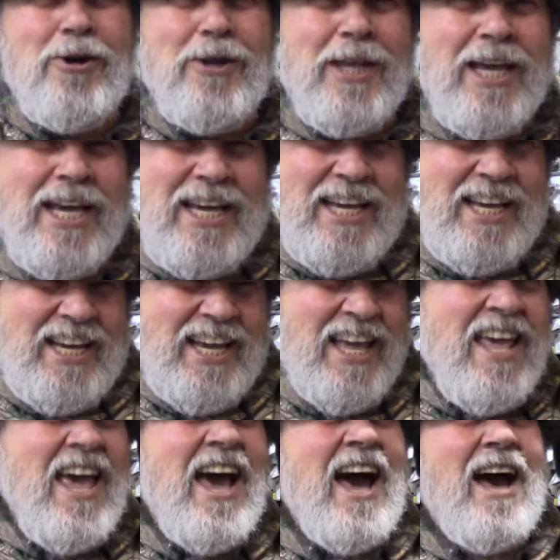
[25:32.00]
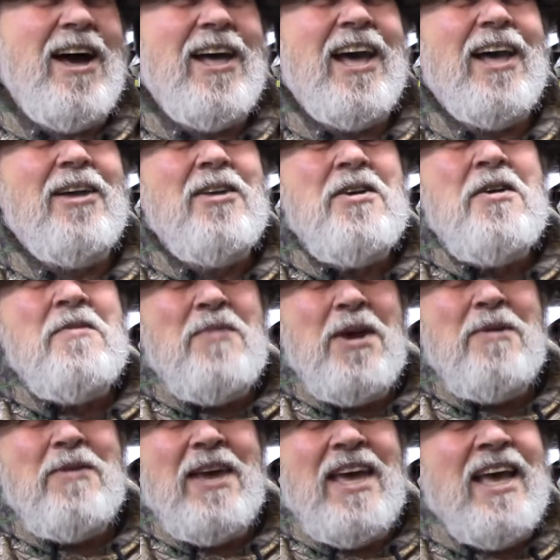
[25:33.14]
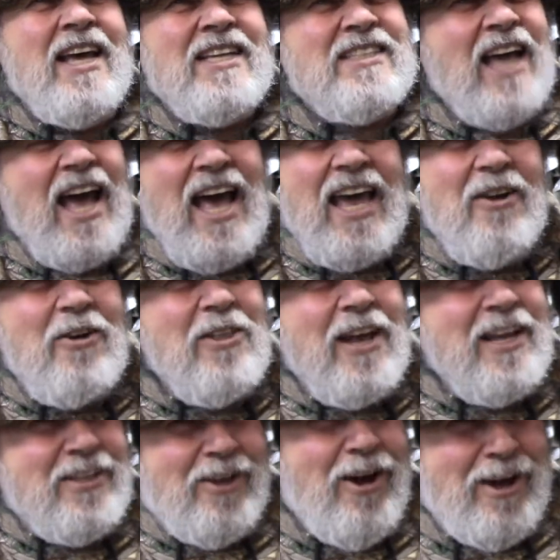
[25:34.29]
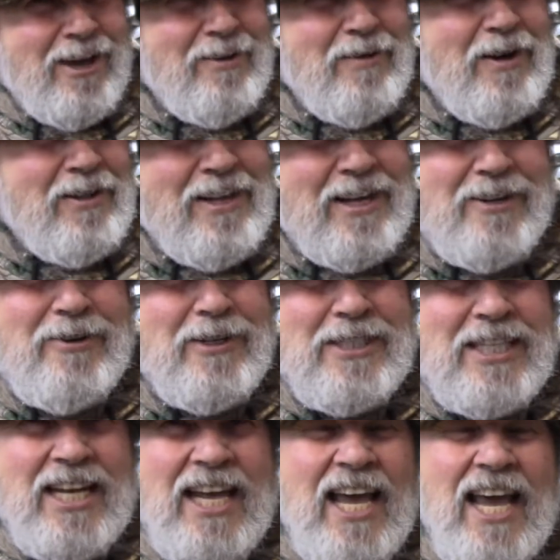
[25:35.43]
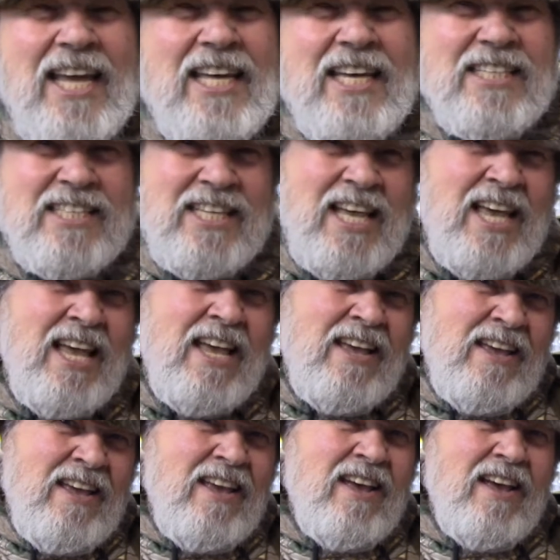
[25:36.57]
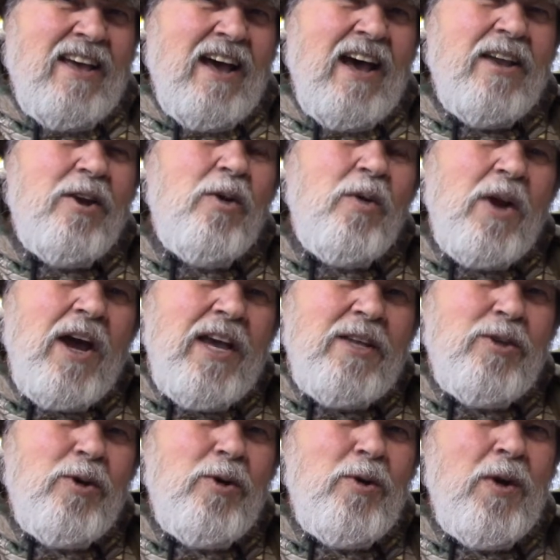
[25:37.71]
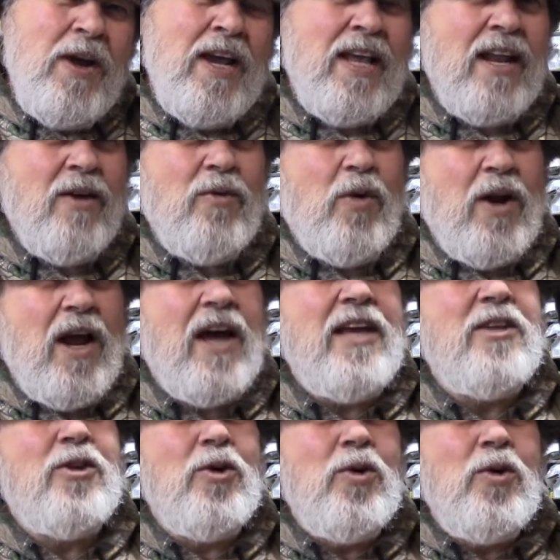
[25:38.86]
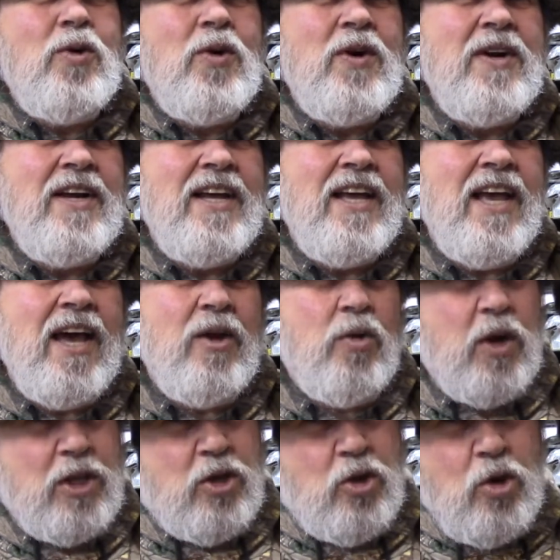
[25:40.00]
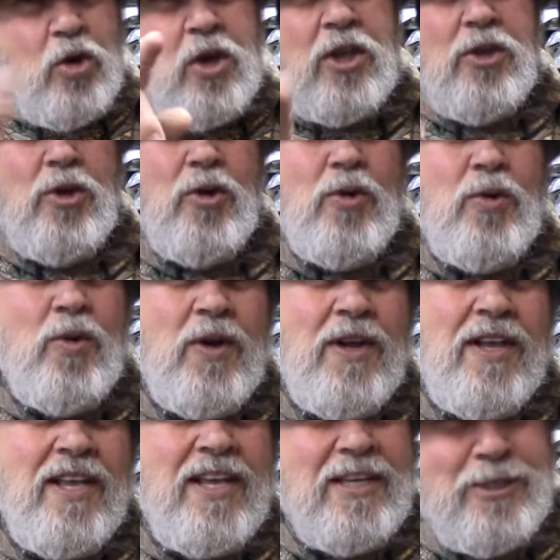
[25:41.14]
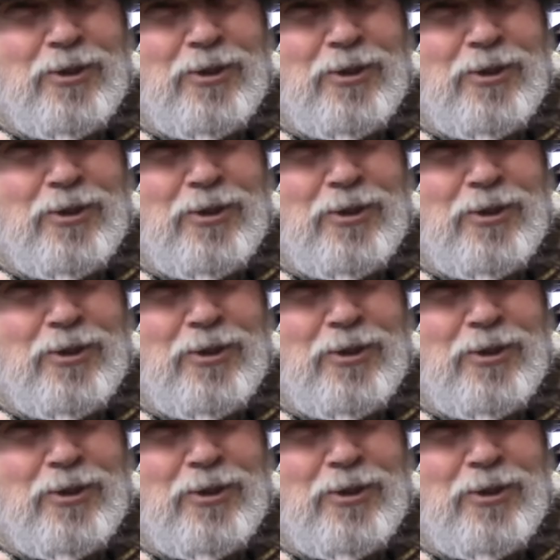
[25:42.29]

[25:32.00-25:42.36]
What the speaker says: day. Maybe. So I don't like talking about electricity, because I know what I do, and what I do and what you can do is